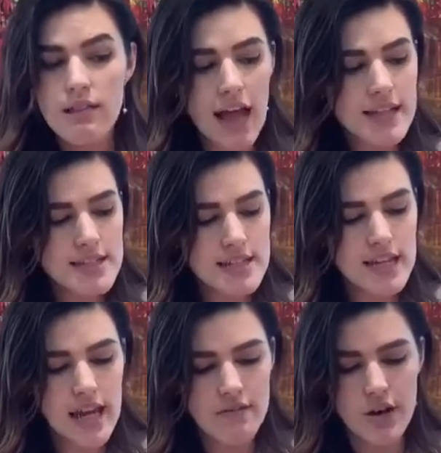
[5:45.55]
Let's
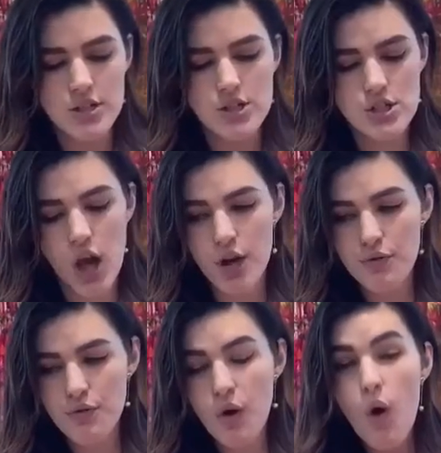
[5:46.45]
see if our scarf
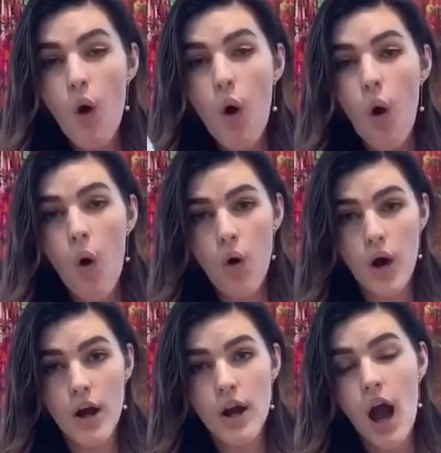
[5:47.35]

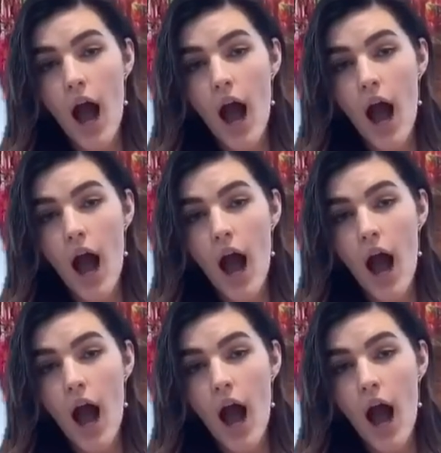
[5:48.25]
or